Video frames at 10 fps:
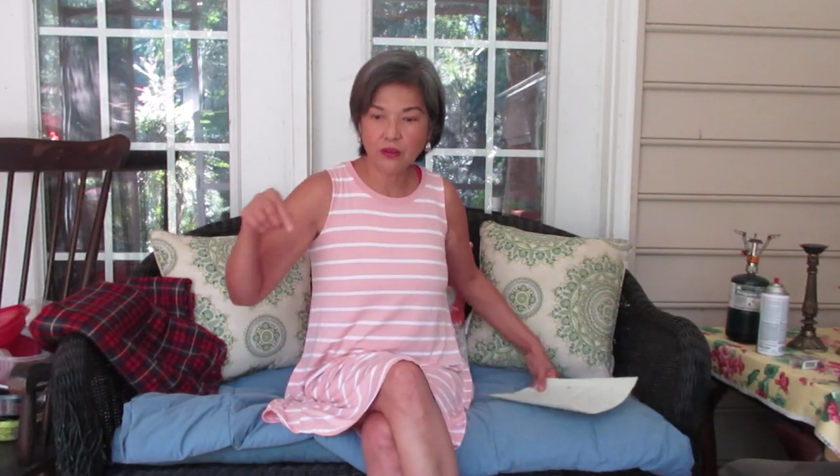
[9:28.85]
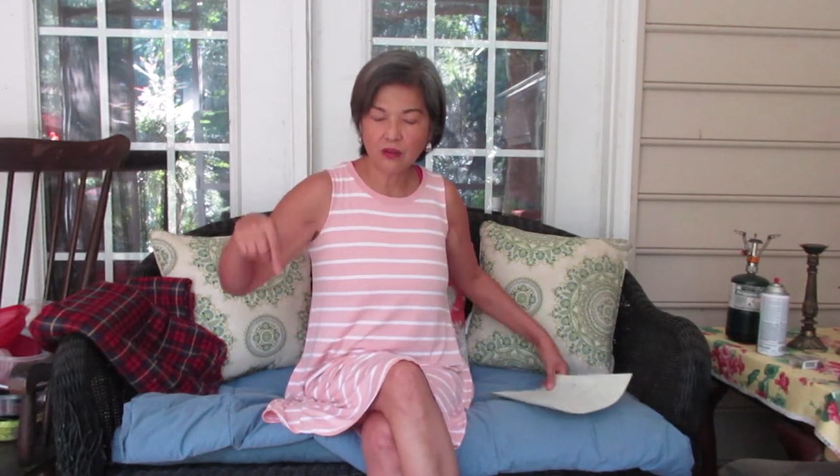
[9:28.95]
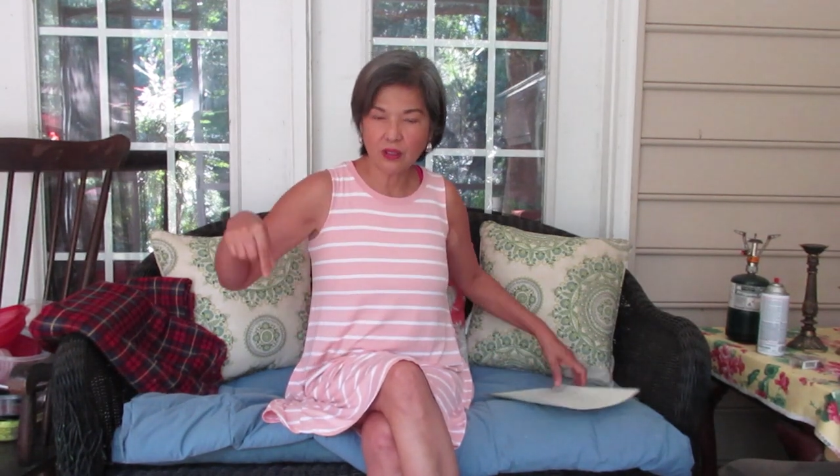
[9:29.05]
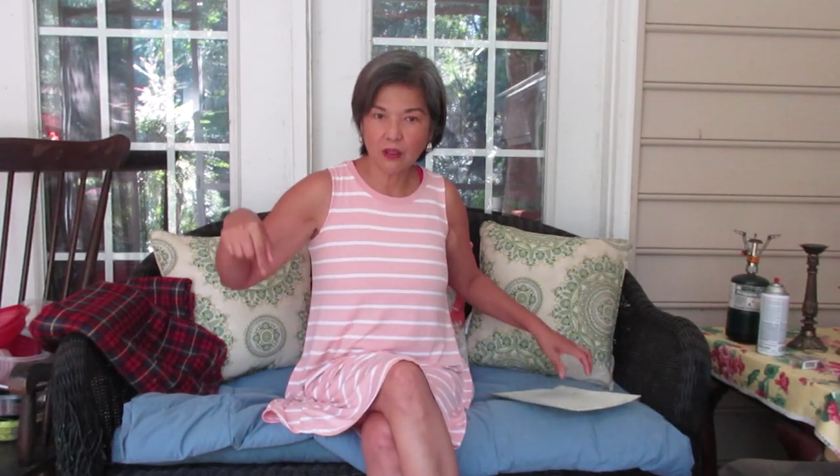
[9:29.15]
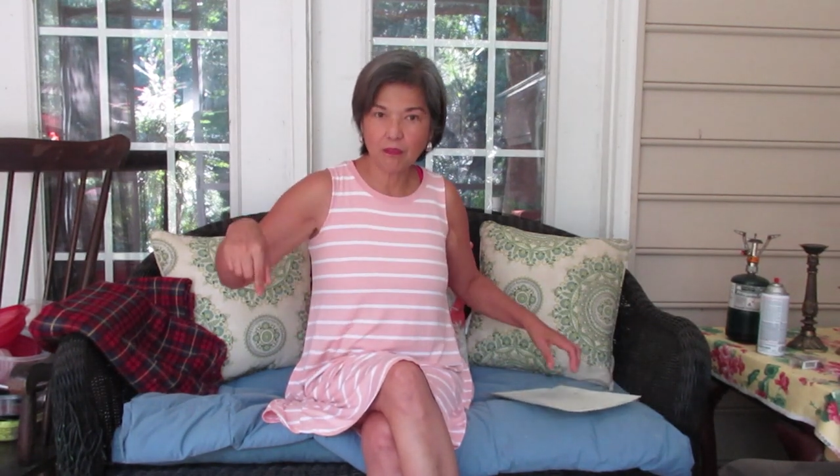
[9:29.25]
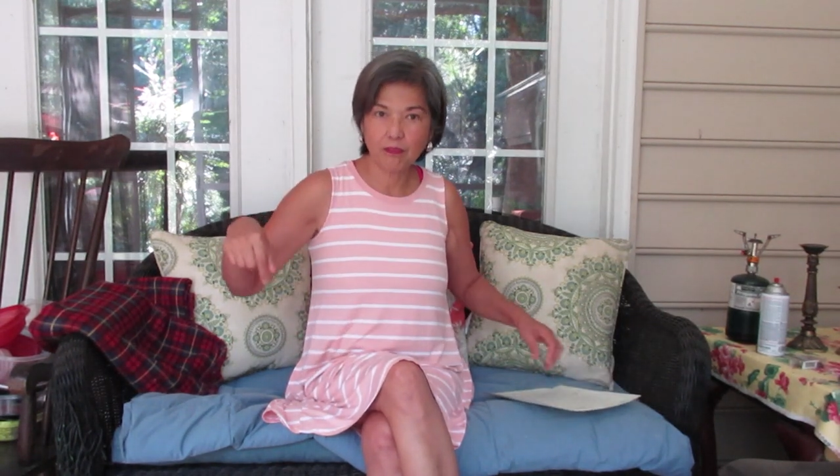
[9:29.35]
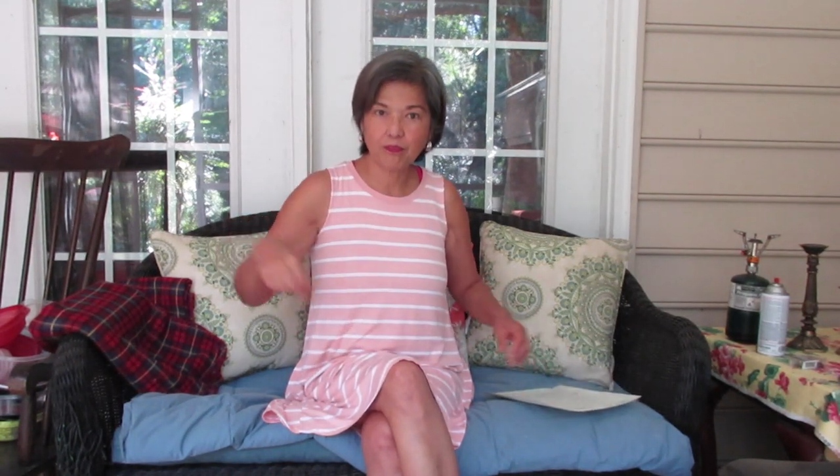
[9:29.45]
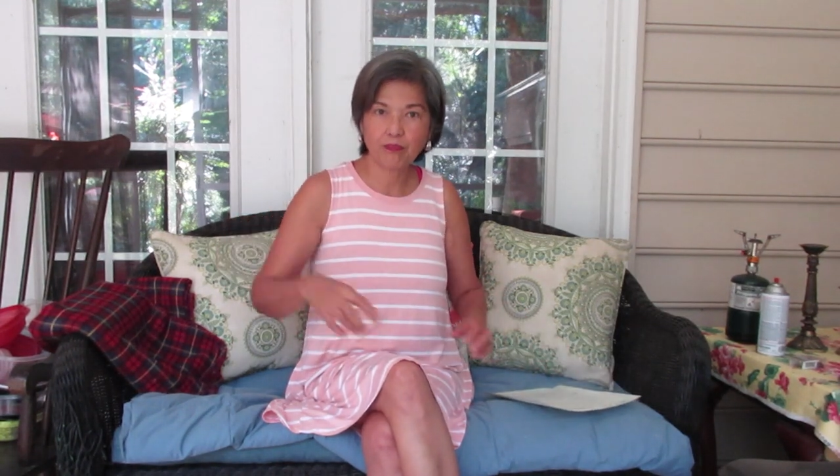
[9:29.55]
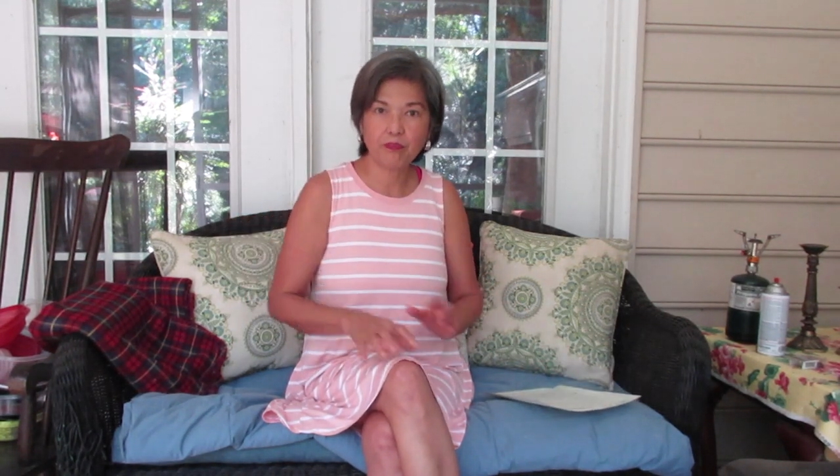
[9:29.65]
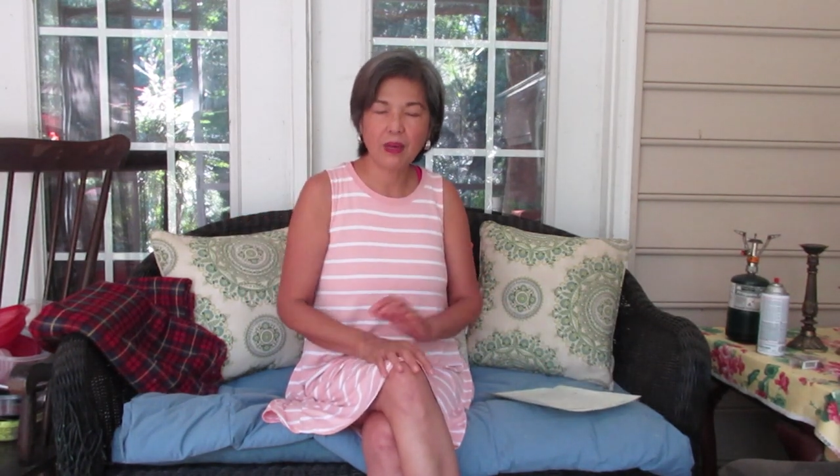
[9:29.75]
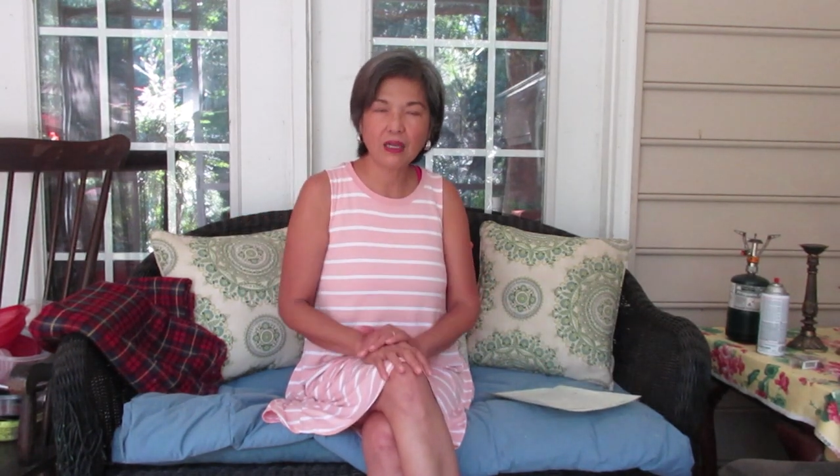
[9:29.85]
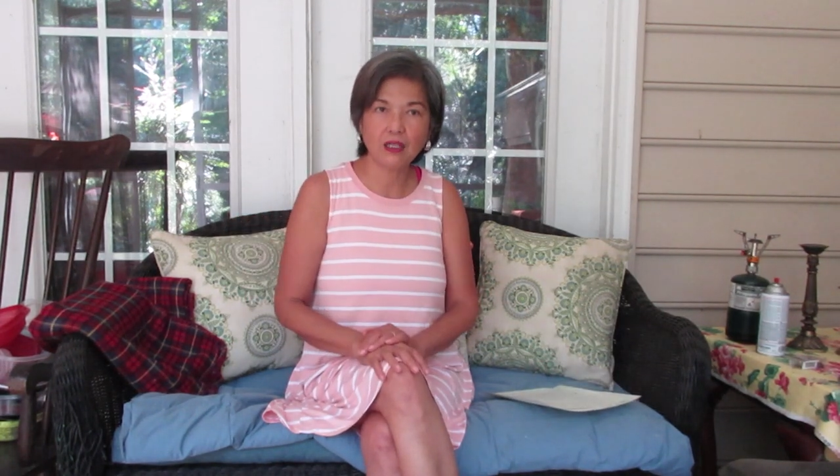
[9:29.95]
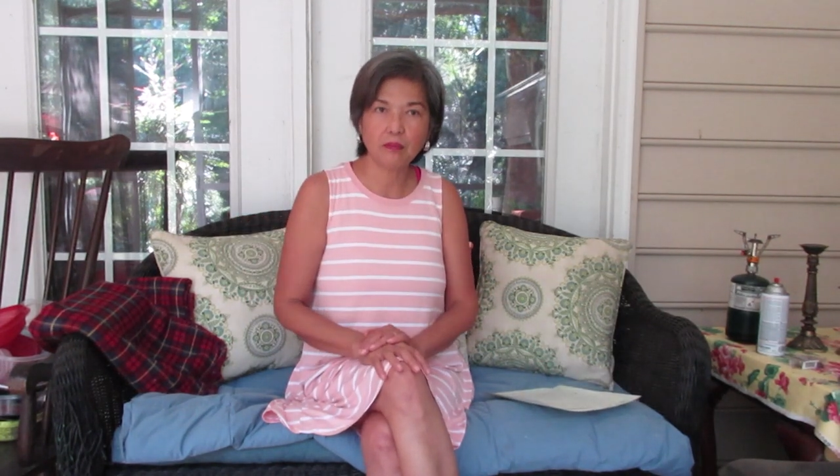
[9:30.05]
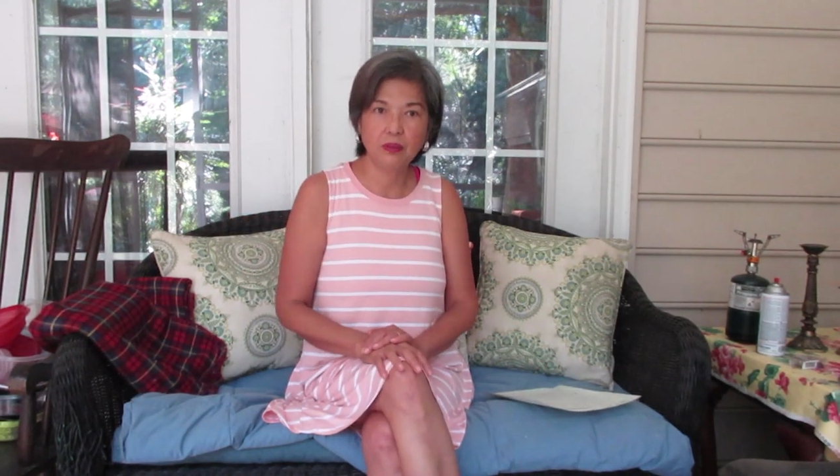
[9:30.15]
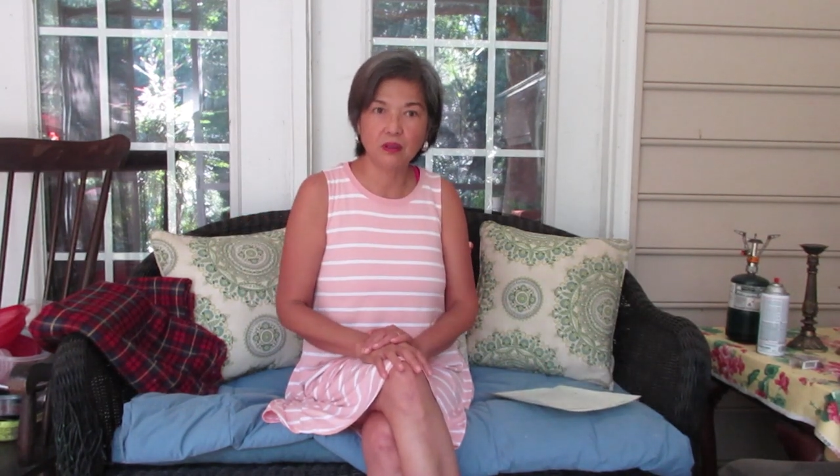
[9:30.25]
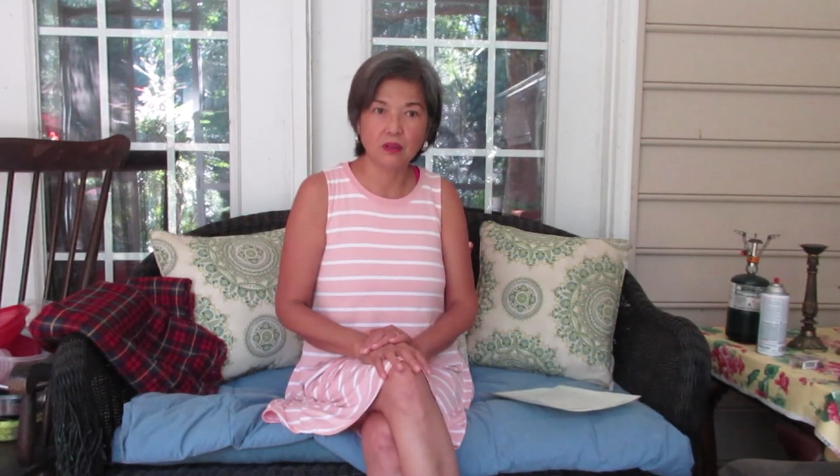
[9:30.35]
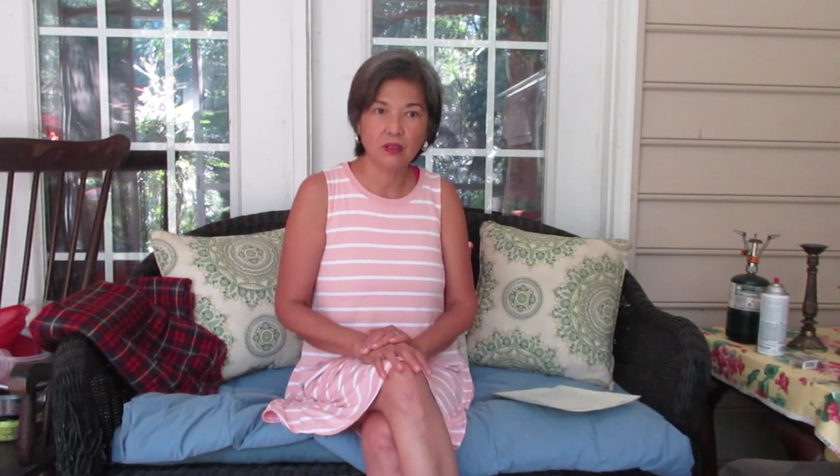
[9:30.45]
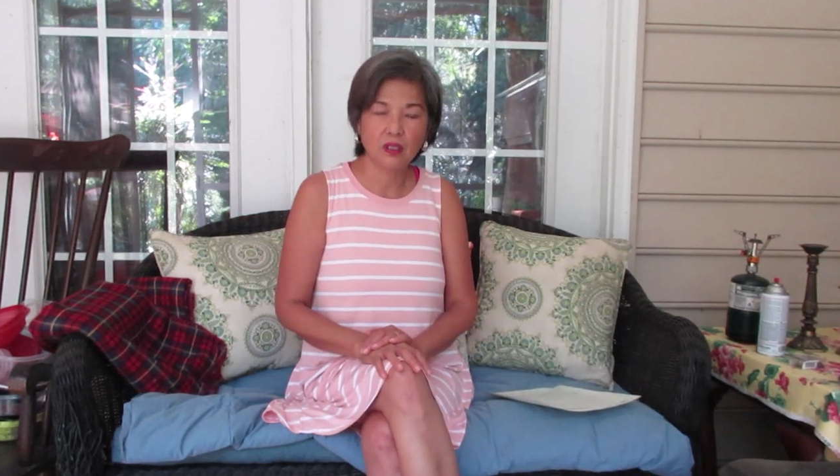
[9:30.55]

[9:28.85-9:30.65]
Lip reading: your pocketbook,